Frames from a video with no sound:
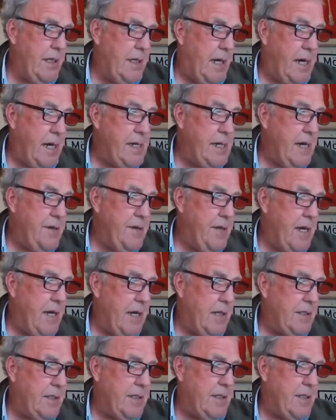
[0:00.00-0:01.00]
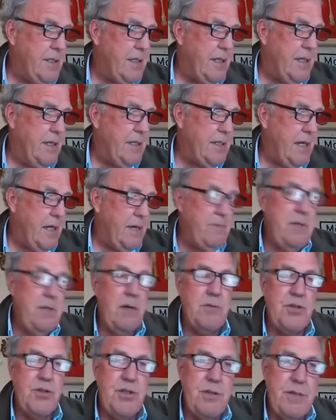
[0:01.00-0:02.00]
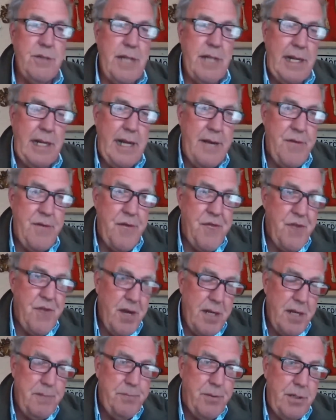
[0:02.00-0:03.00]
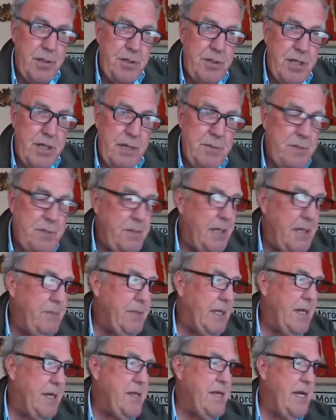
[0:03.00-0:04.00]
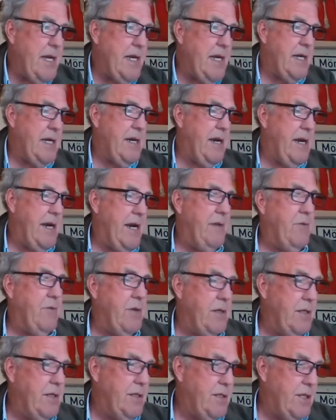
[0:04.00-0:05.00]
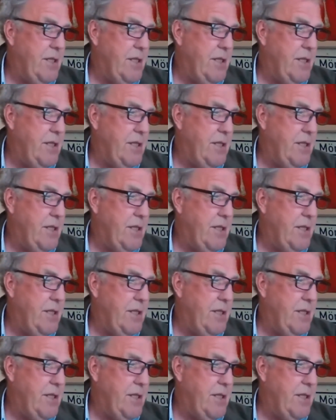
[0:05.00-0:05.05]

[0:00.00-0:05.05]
I know the answer to this. I'm not sure that I'd get the third point, James May, but I think I could get one and